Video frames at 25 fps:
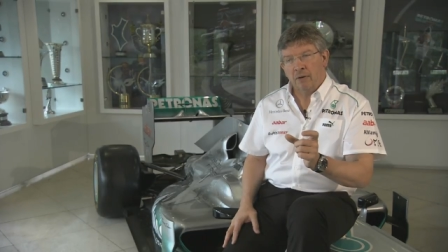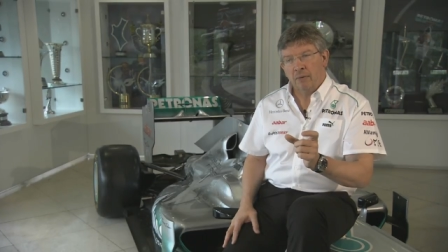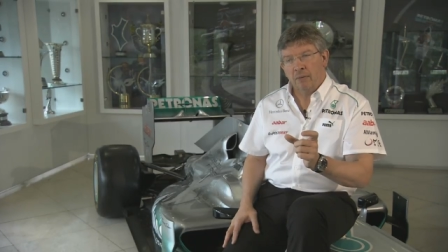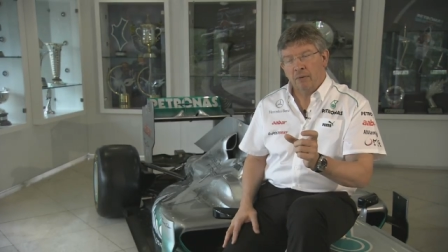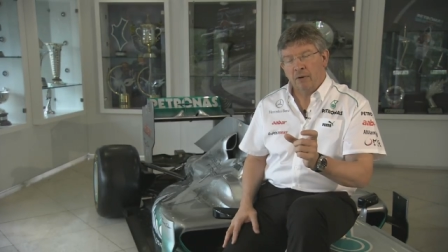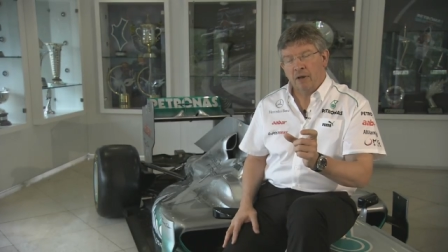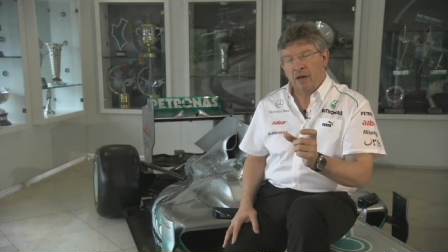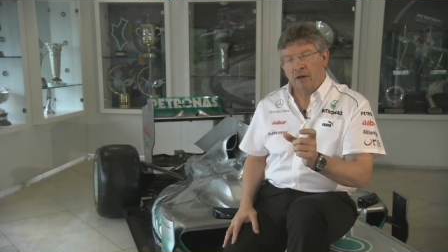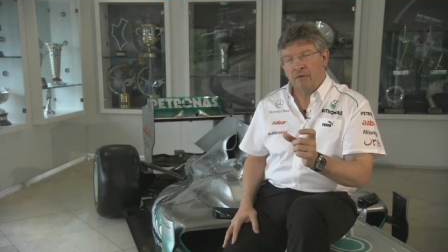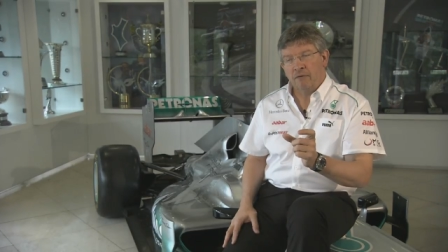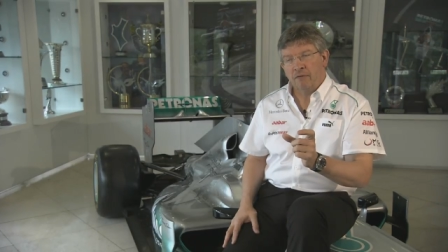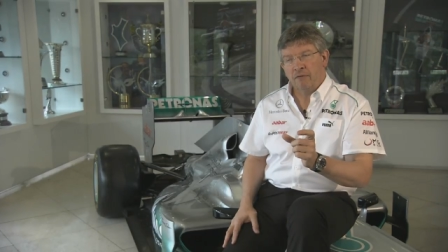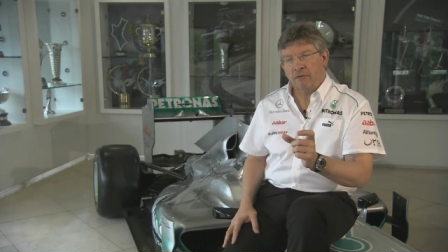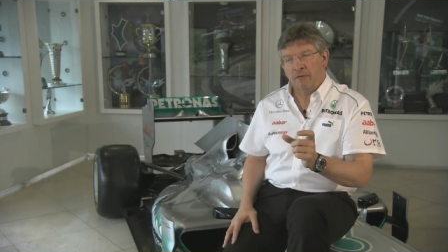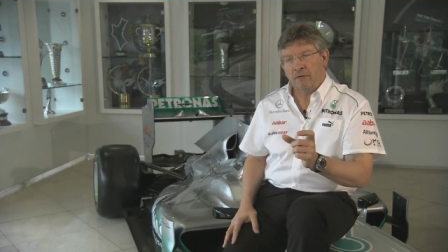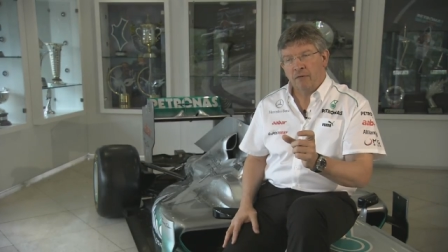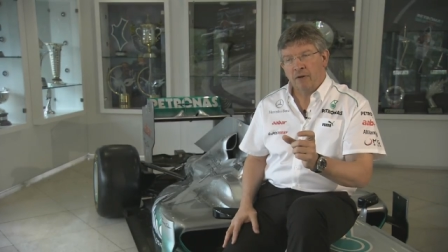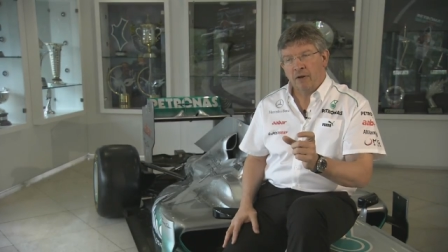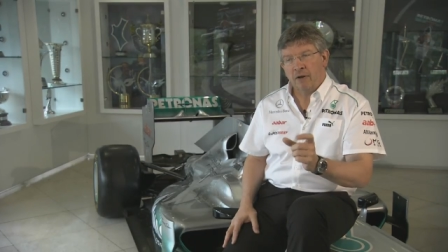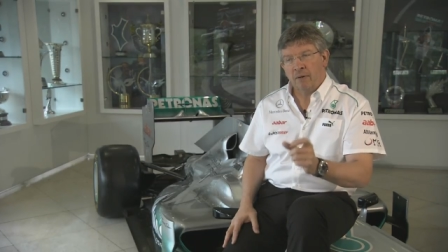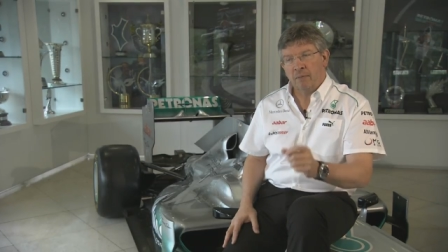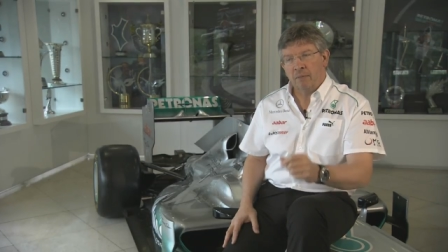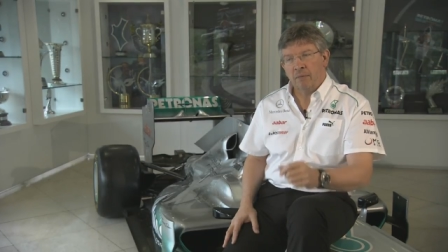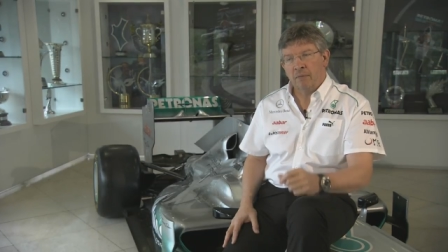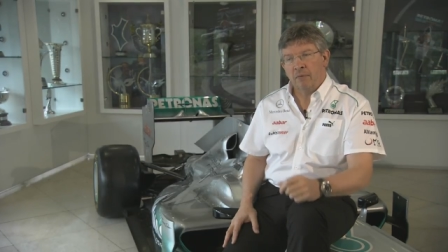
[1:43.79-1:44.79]
We have,
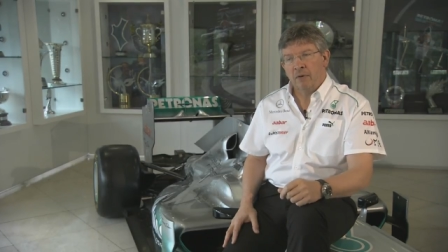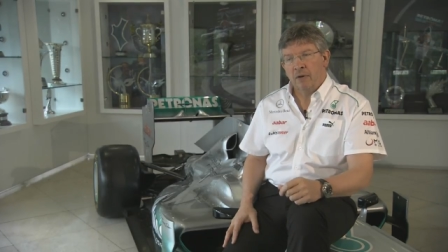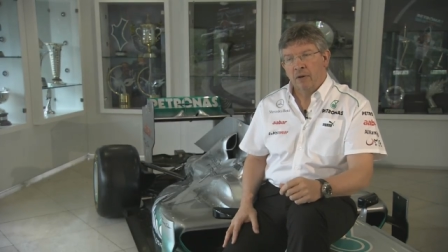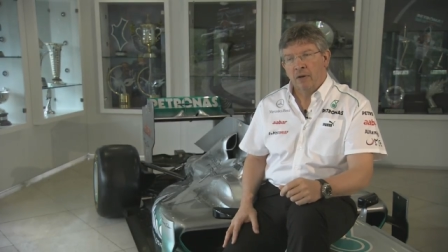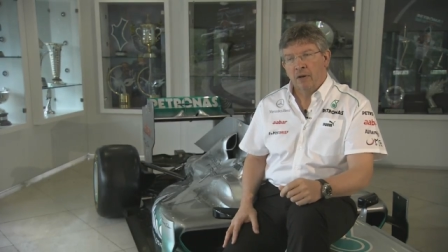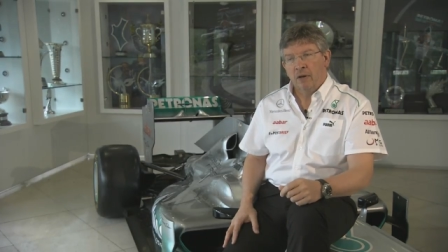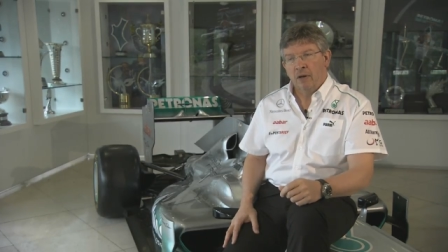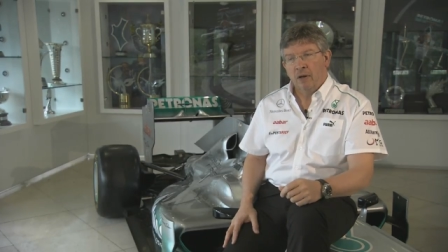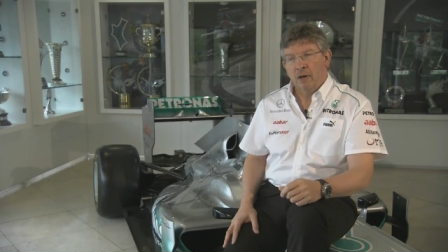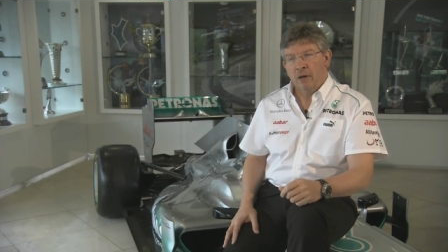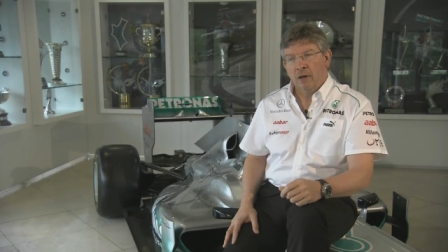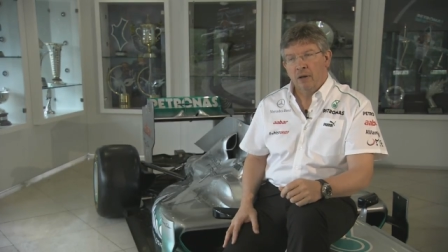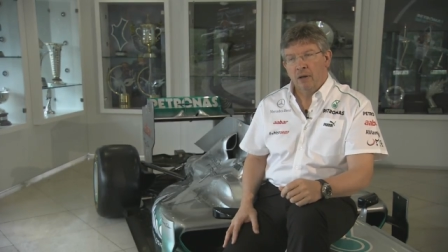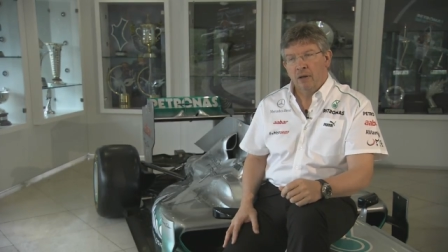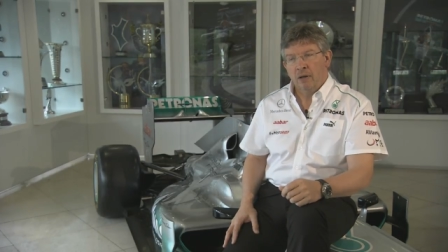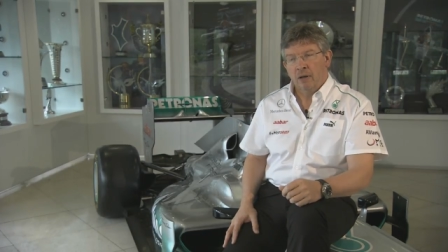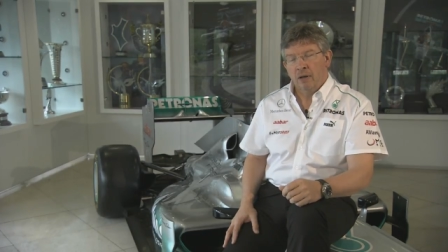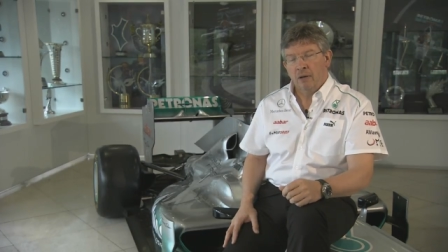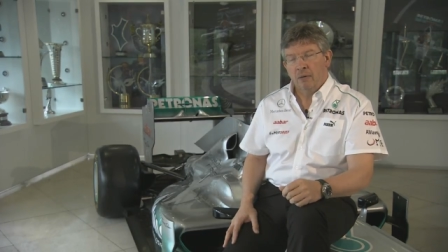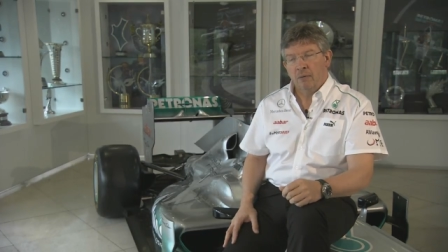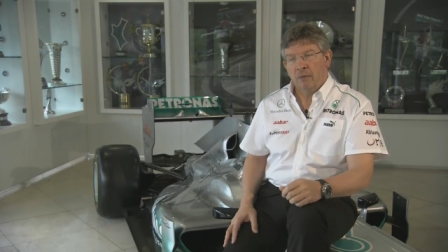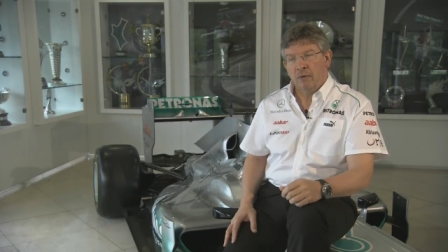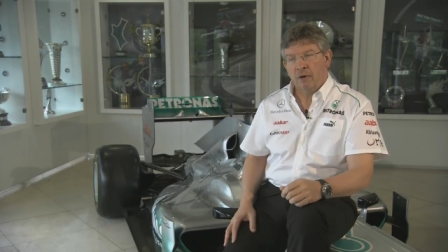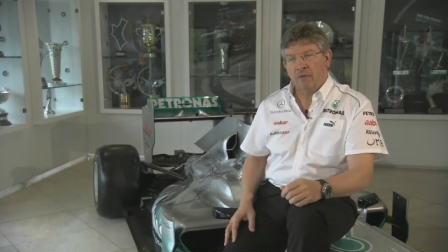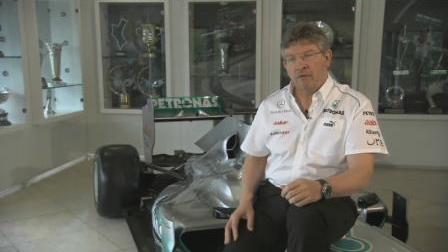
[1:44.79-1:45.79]
um,
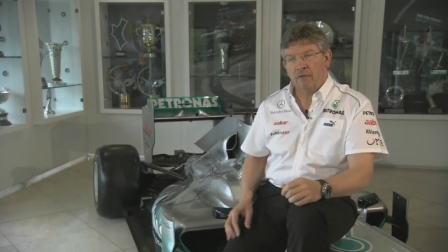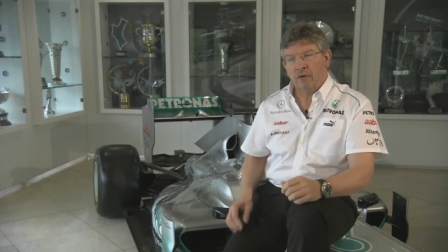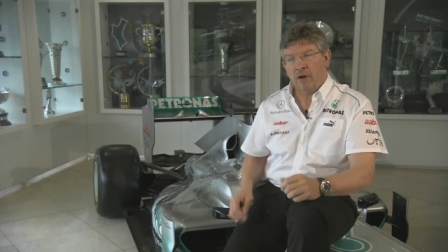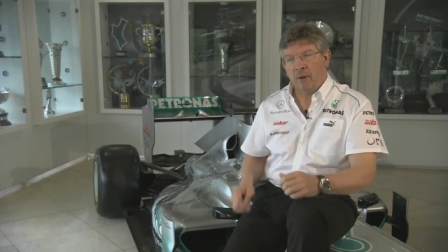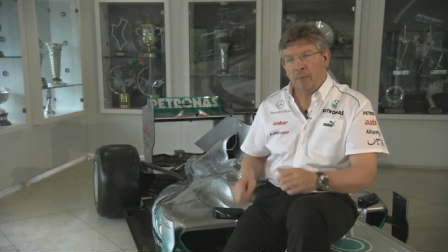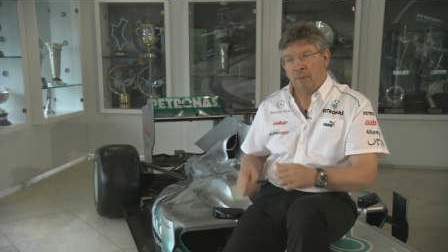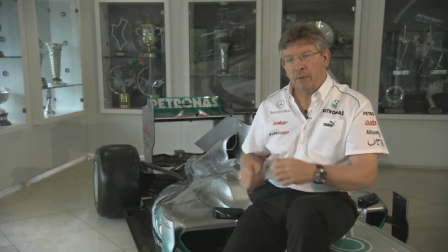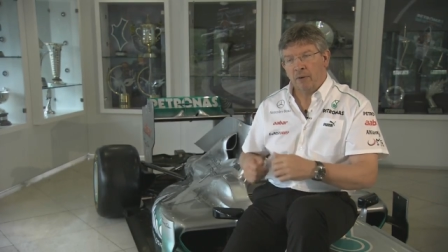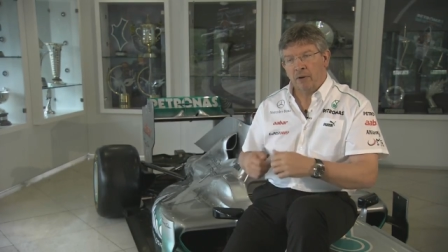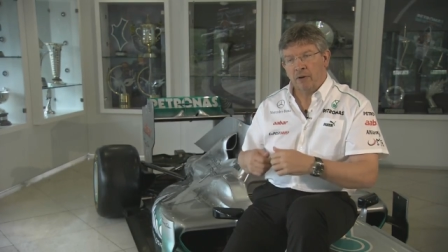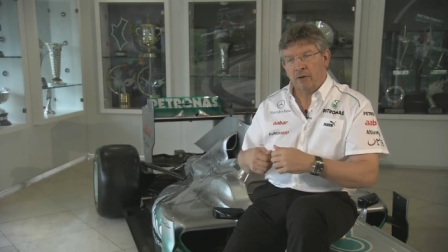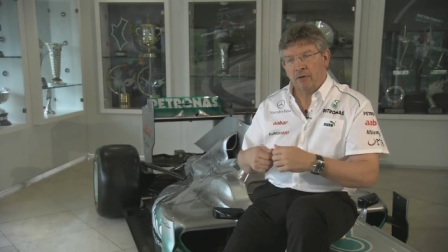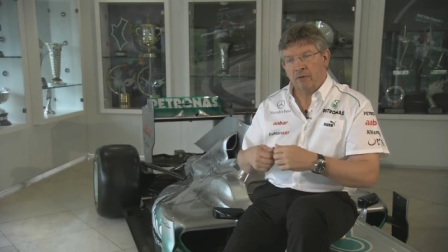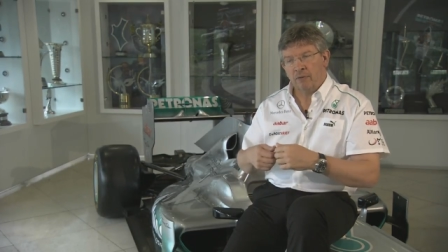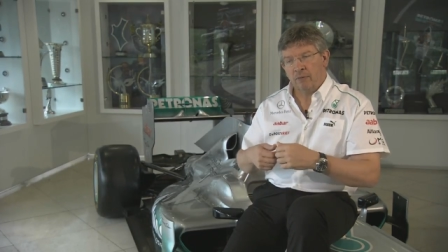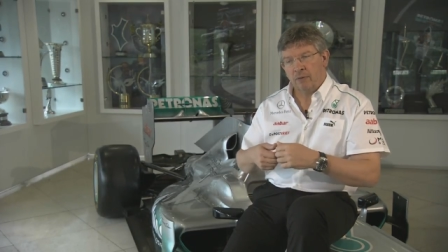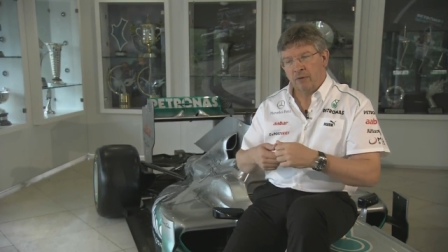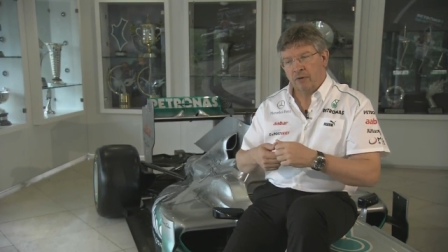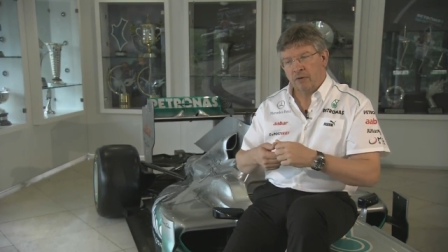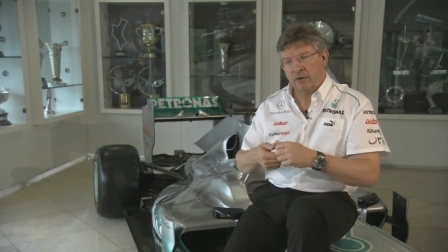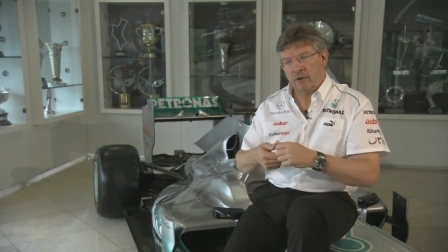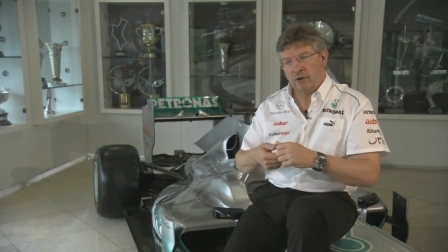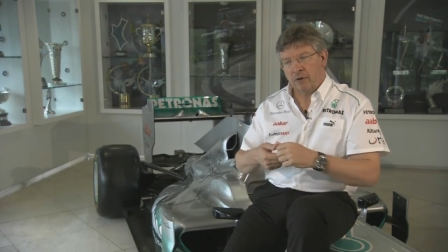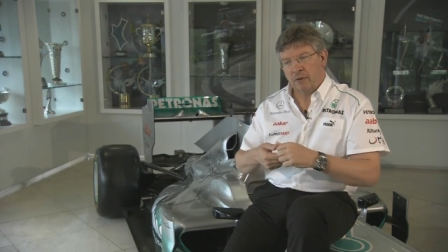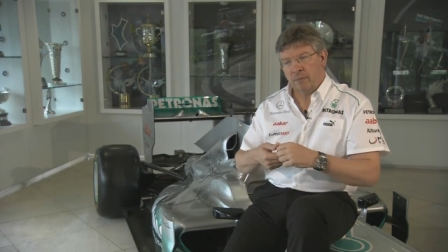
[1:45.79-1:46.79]
we have couplings
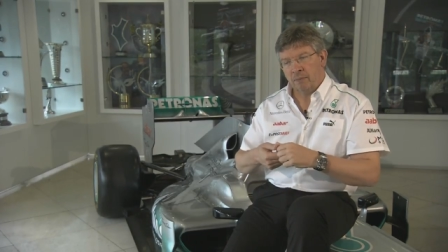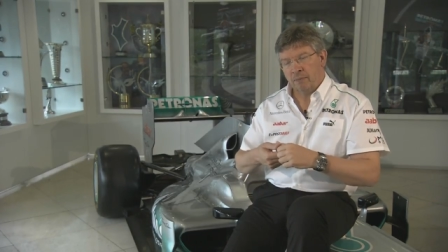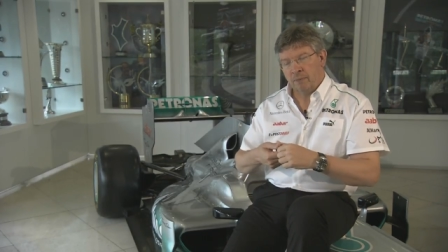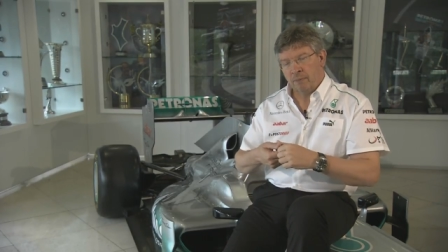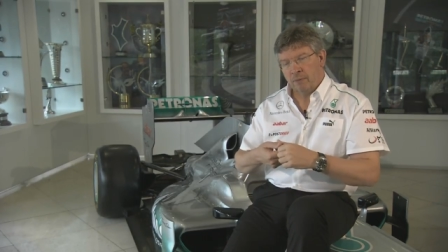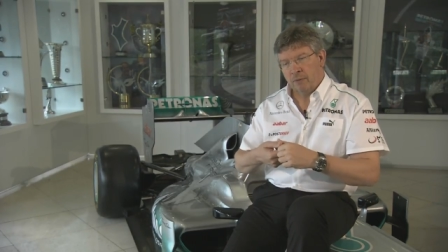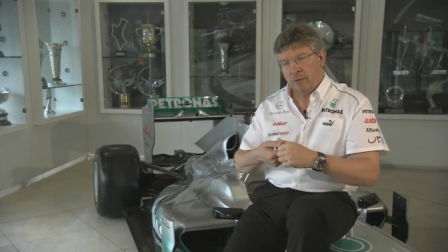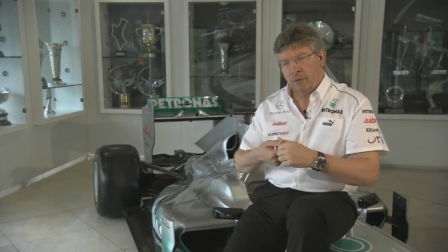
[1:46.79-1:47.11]
which are